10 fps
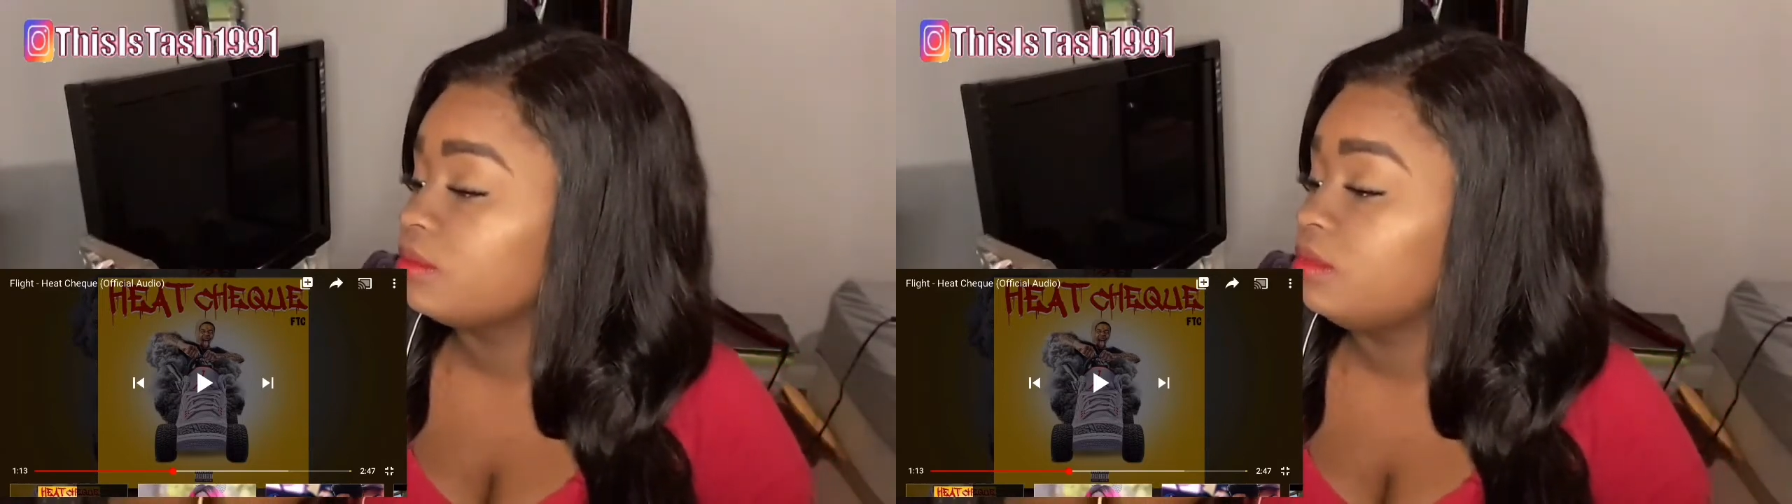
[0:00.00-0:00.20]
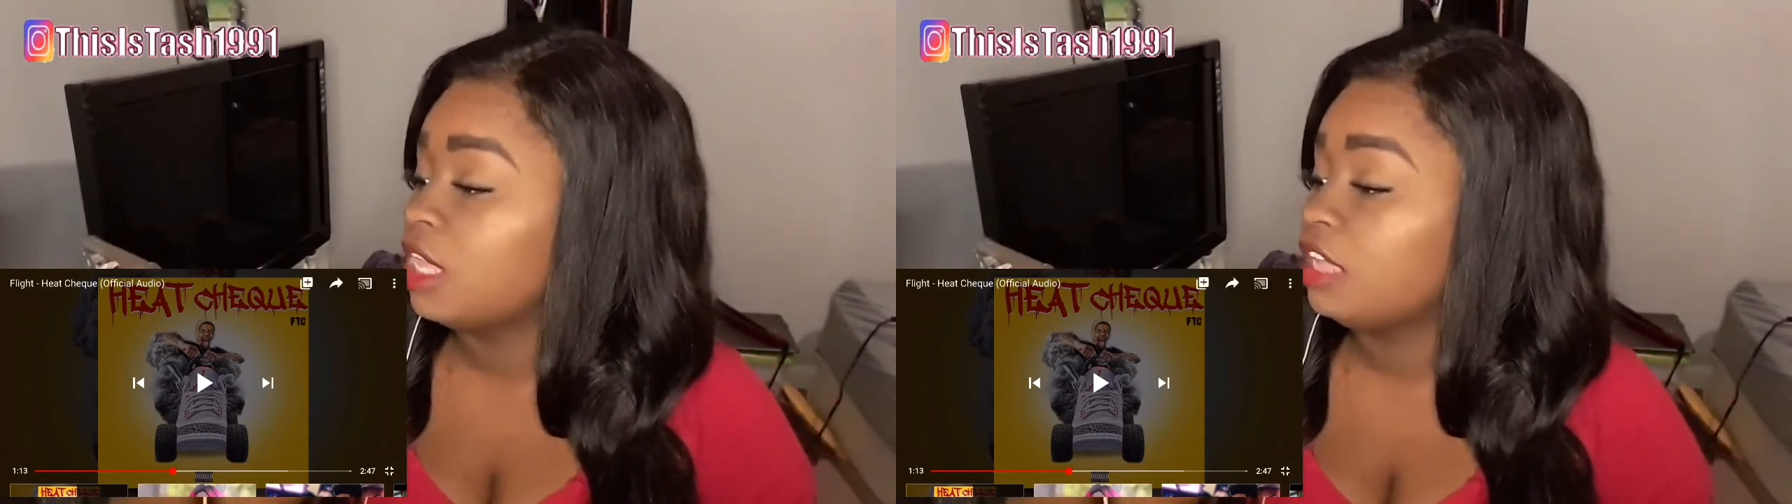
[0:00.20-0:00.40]

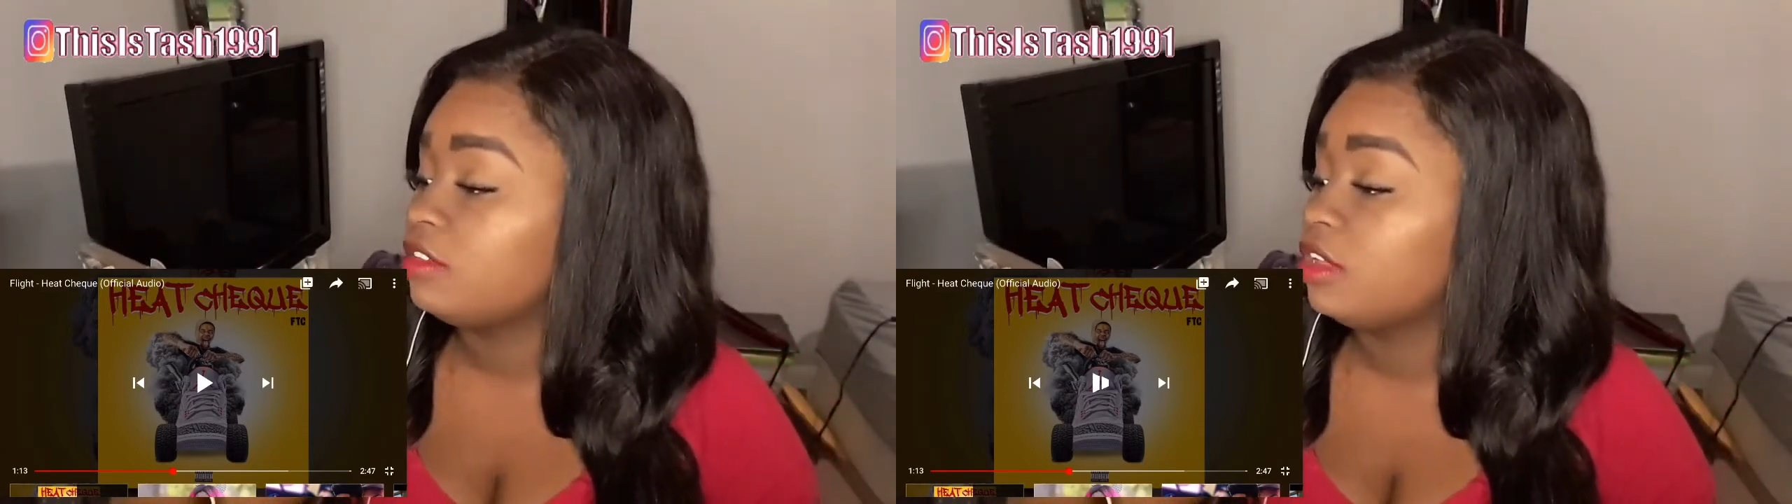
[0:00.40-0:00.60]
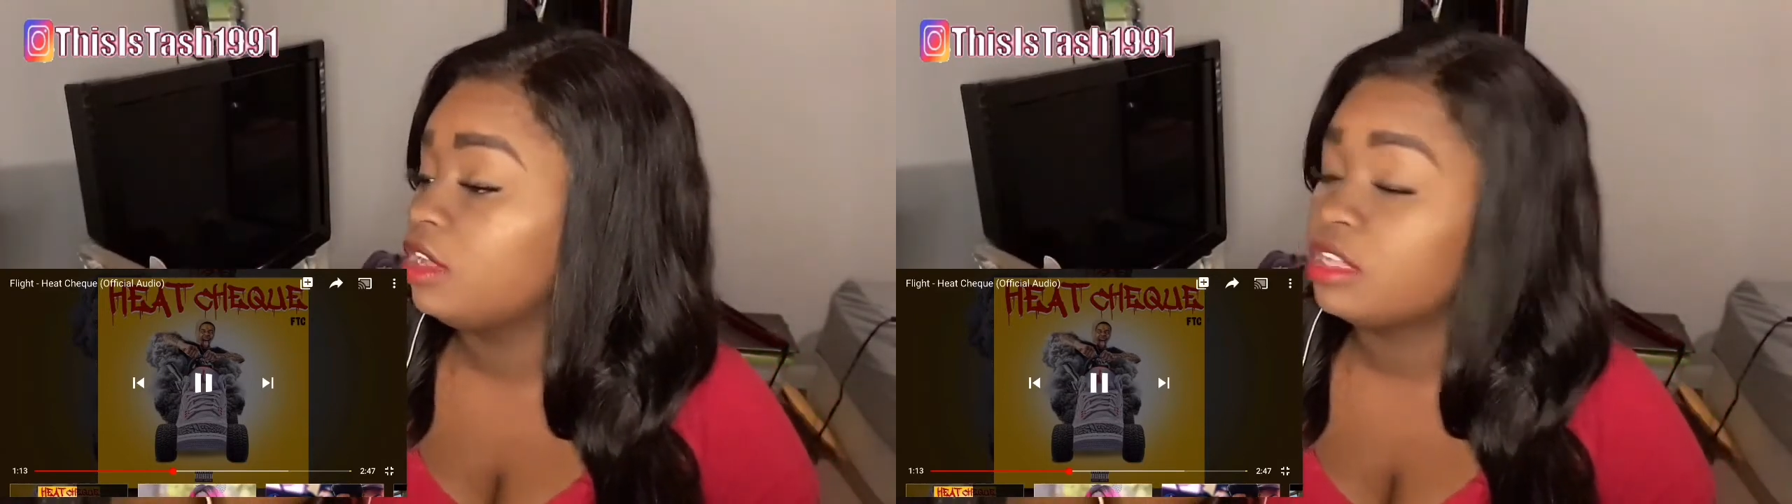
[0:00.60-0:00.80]
Nice
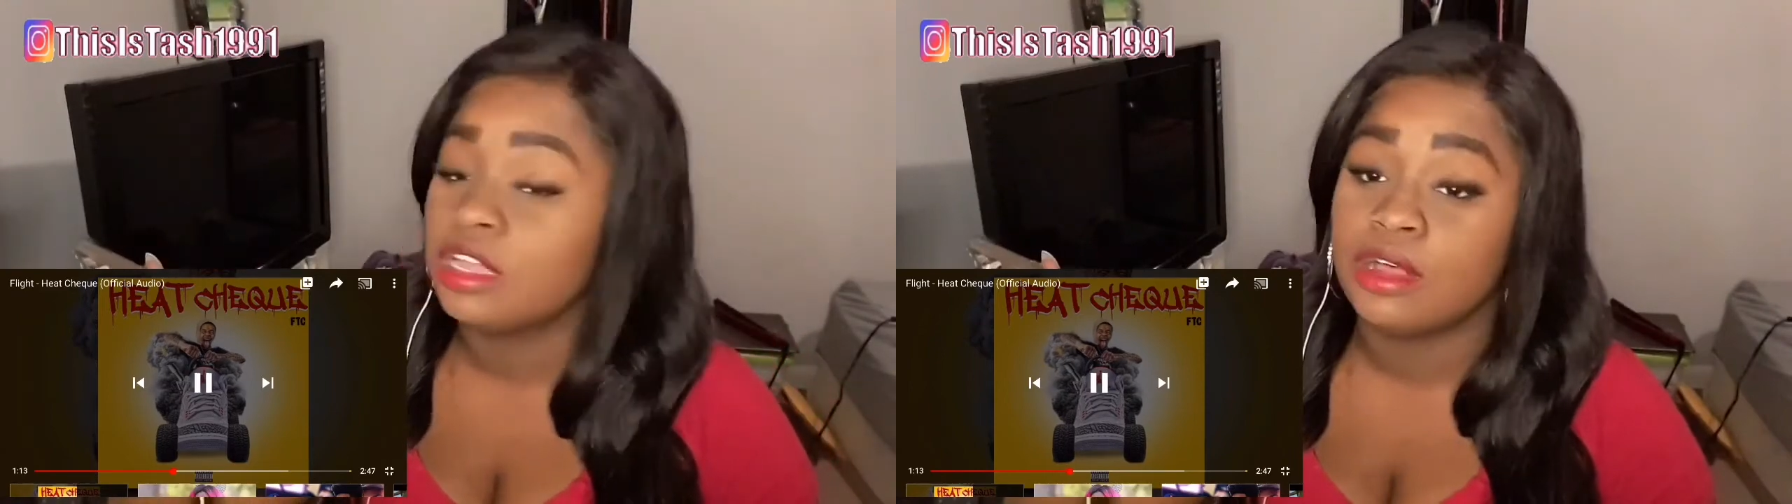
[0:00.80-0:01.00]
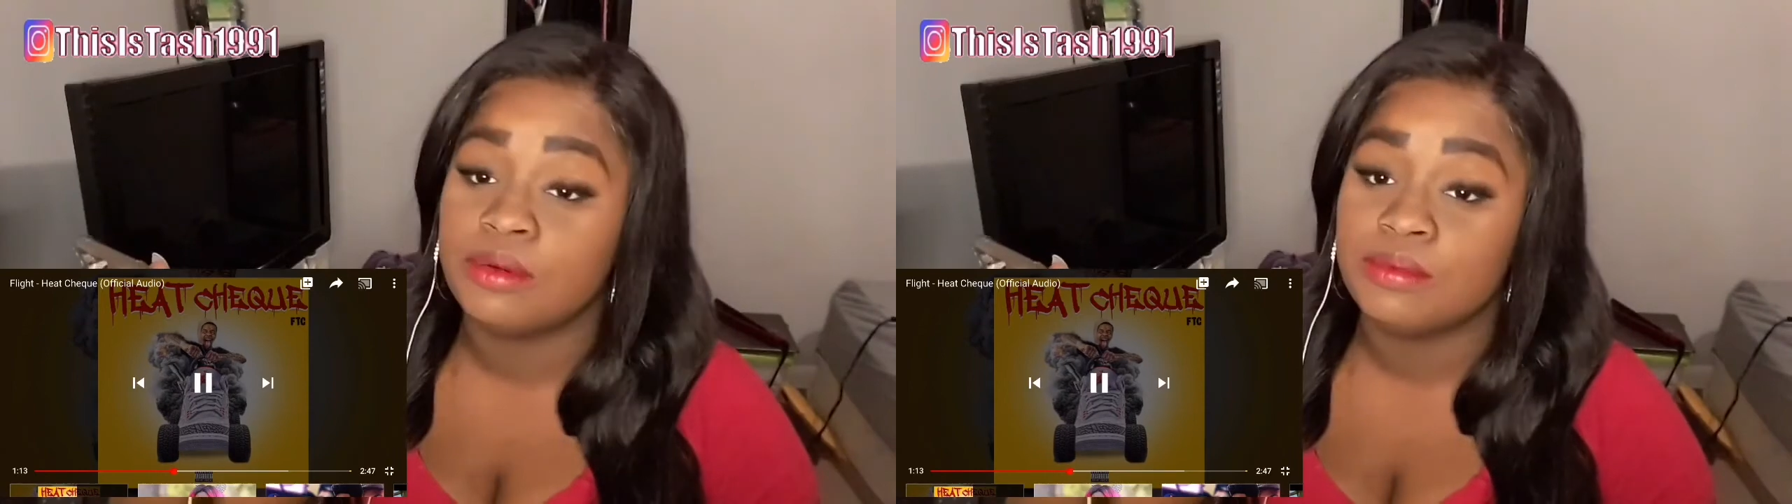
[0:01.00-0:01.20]
hook
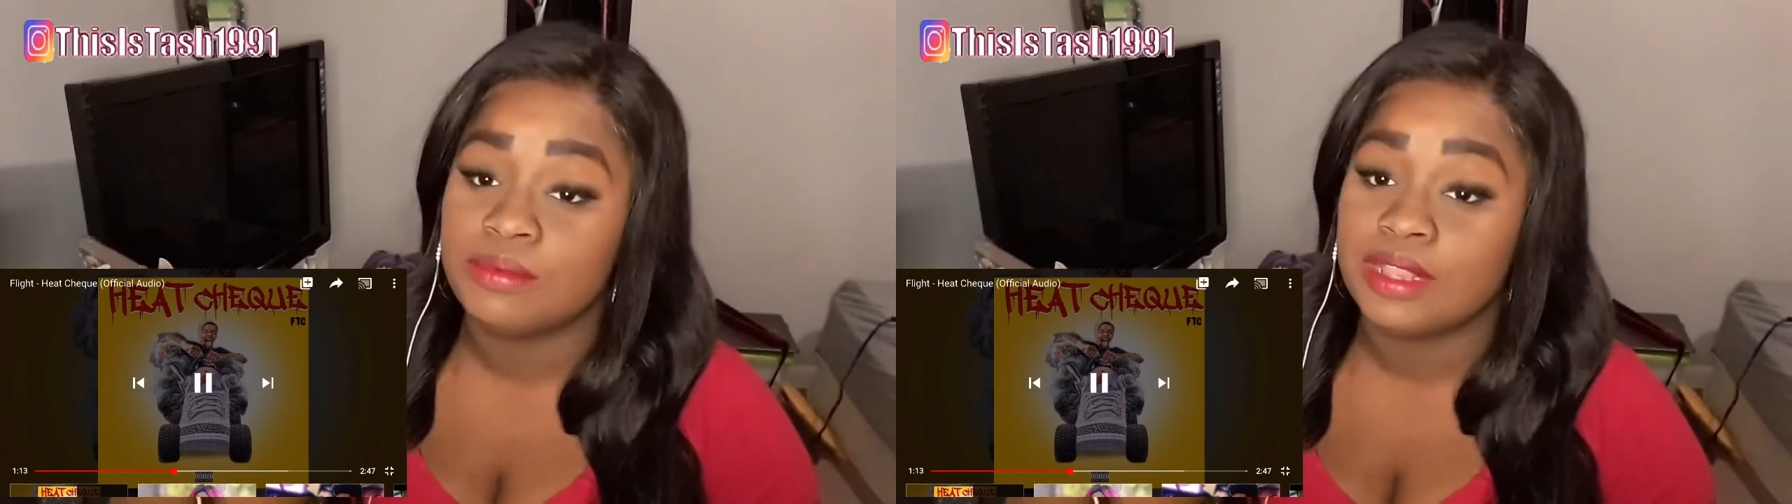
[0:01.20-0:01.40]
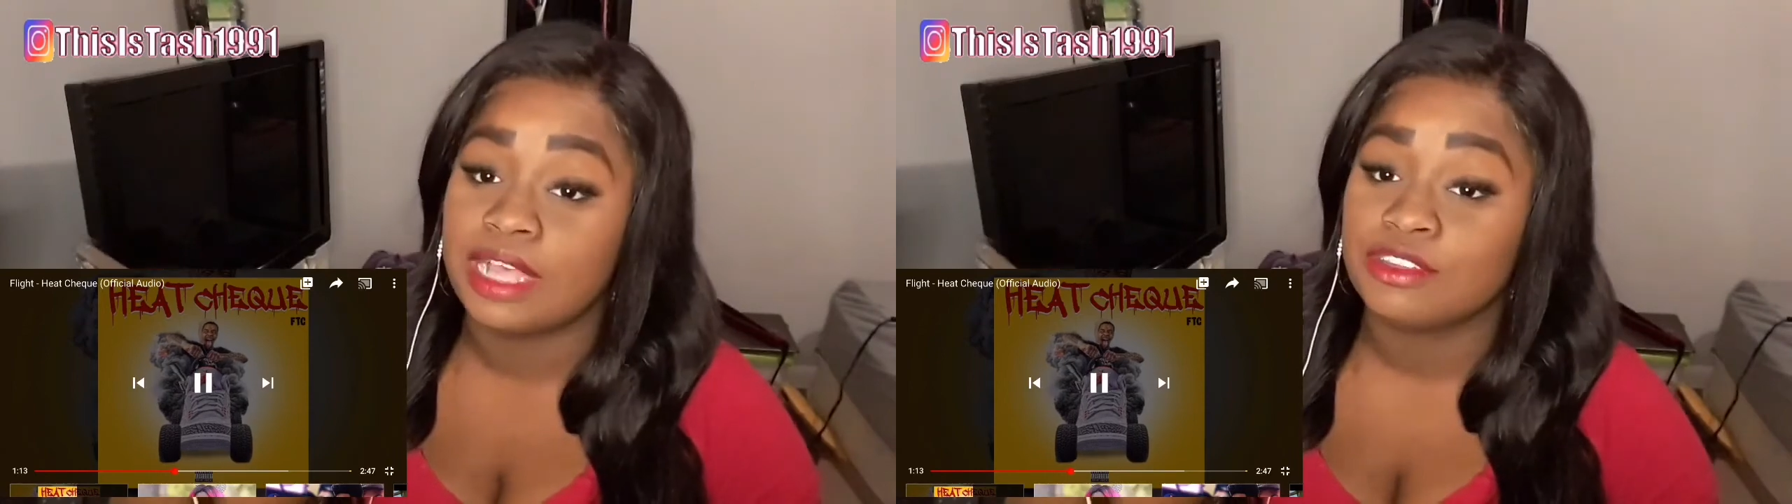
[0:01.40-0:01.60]

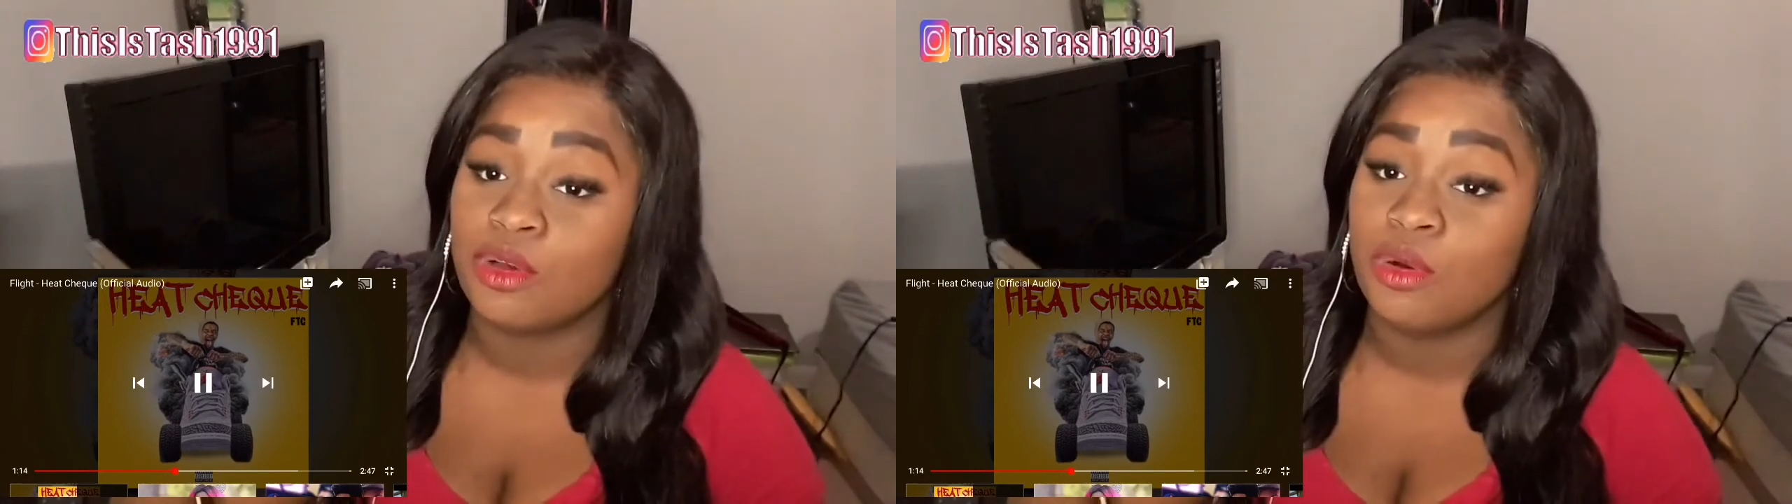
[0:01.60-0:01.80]
though nice chorus.